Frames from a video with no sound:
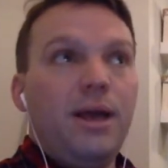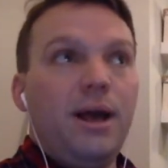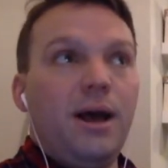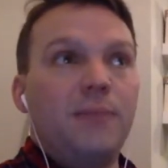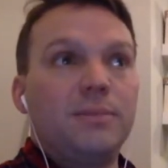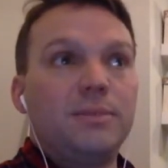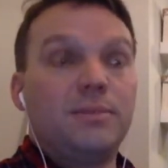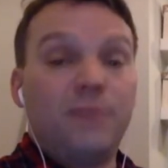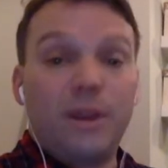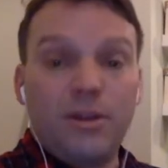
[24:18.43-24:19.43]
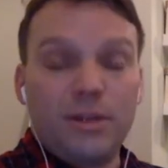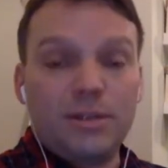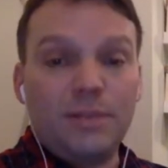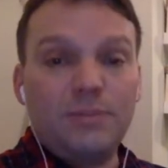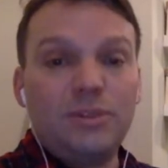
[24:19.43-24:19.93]
some very good
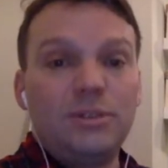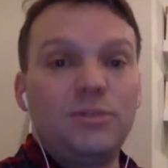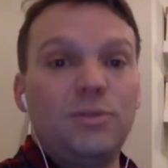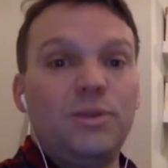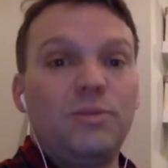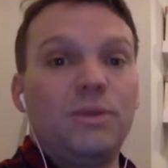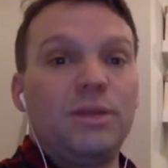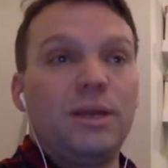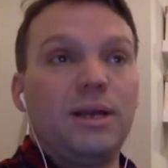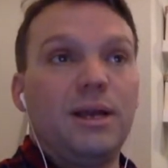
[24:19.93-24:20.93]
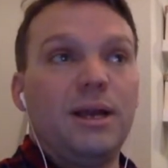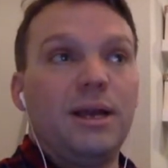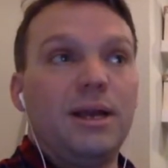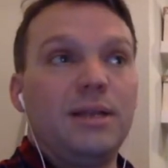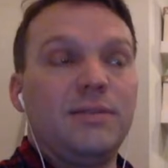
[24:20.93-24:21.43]
assumptions, with
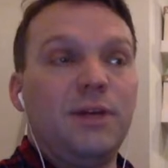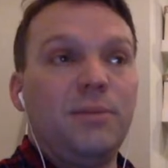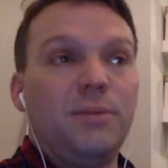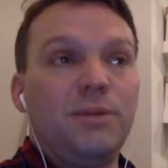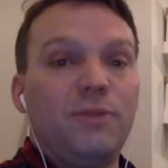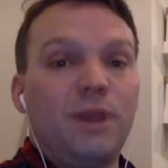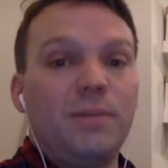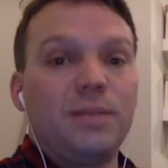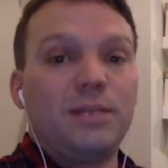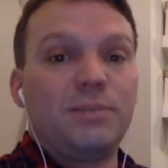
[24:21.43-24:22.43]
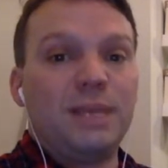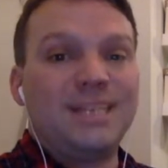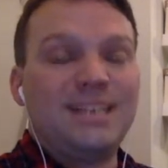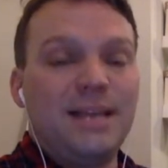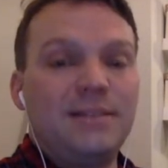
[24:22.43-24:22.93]
a development environment that's being
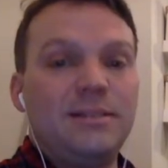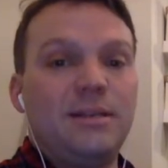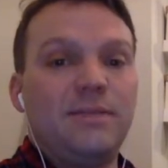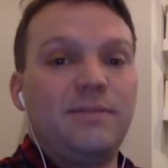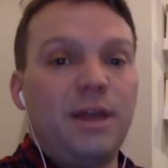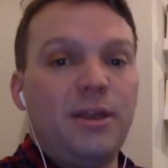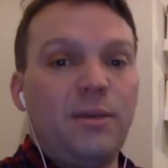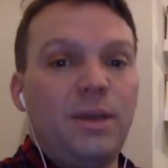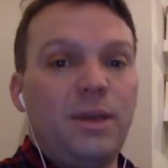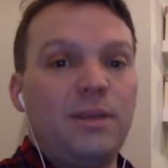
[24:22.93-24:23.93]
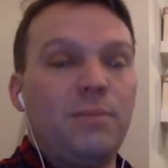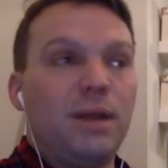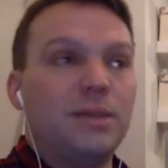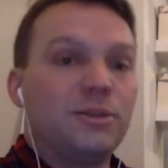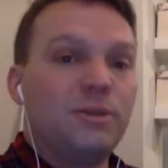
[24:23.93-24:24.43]
tested and evaluated
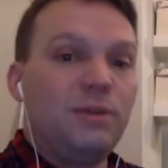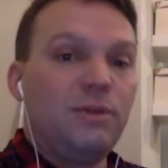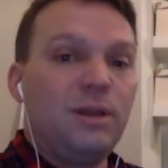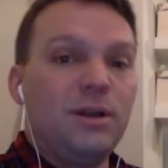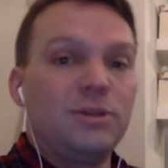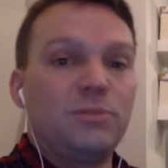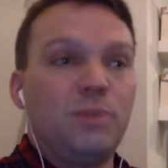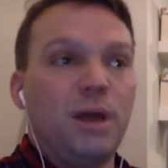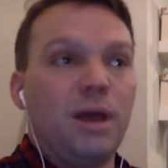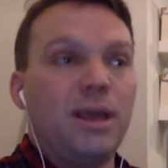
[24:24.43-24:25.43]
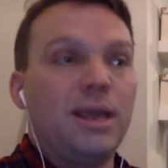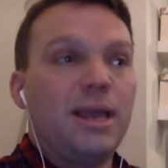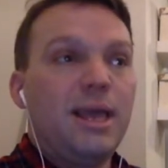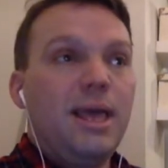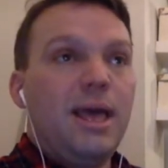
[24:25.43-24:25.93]
by screen readers, by
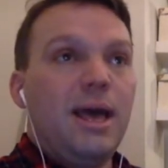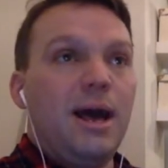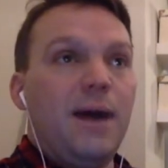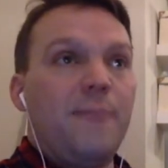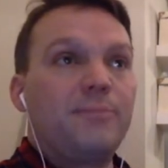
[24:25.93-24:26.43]
a